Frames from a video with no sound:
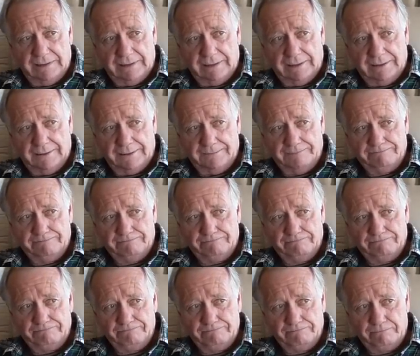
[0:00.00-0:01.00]

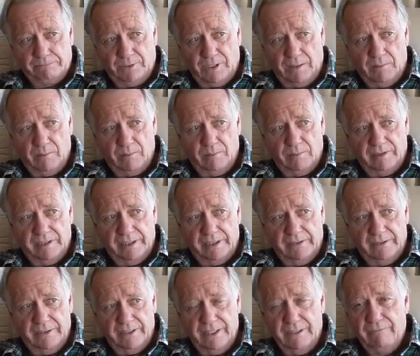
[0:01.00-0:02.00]
um, probably
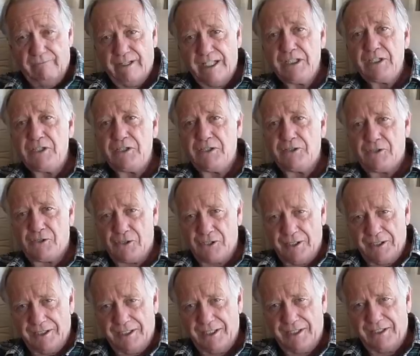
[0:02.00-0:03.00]
the vintage
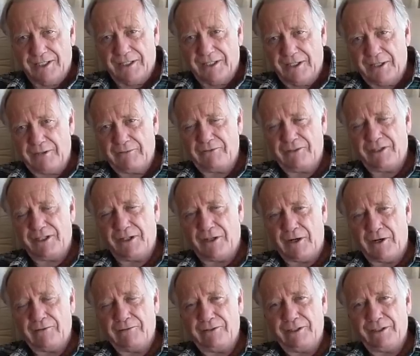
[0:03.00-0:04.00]
of the
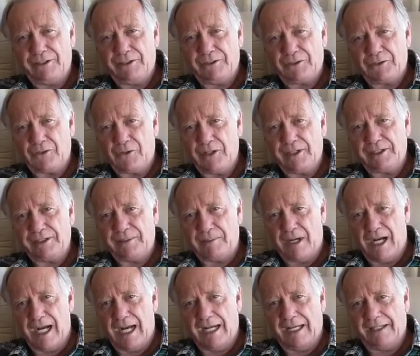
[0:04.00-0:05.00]
R V you're going to
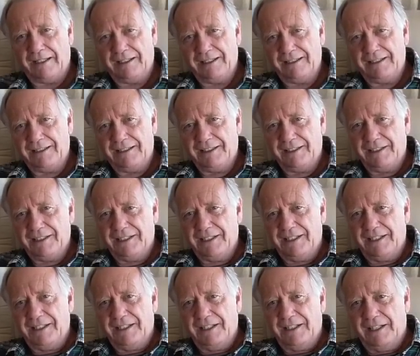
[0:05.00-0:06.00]
buy.
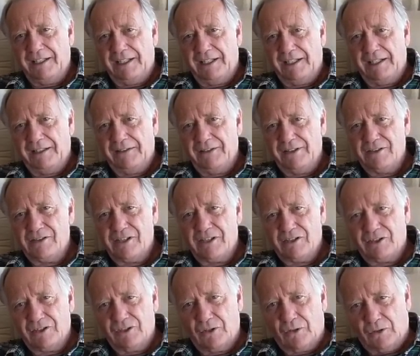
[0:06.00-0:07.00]
Uh, this
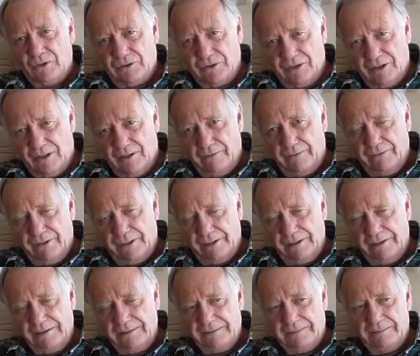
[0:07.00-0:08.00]
is an older R
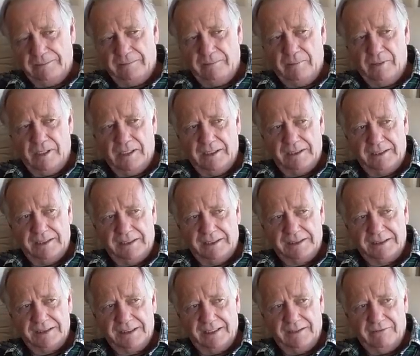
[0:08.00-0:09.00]
V, but
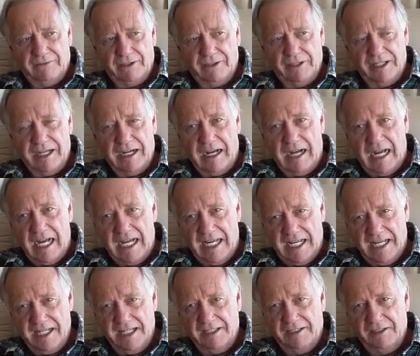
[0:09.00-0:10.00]
it's a very
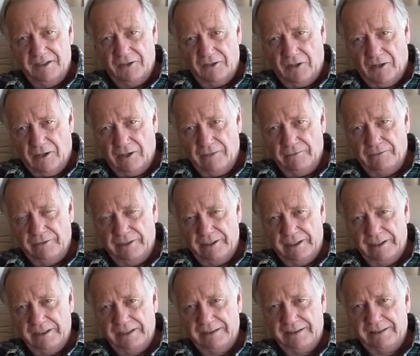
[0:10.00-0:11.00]
high-end R
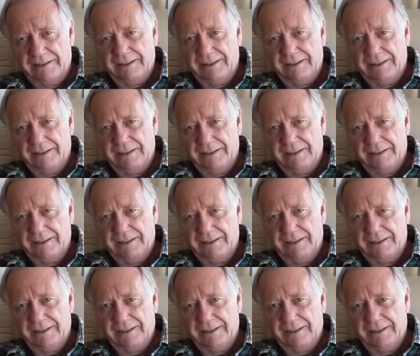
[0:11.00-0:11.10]
V.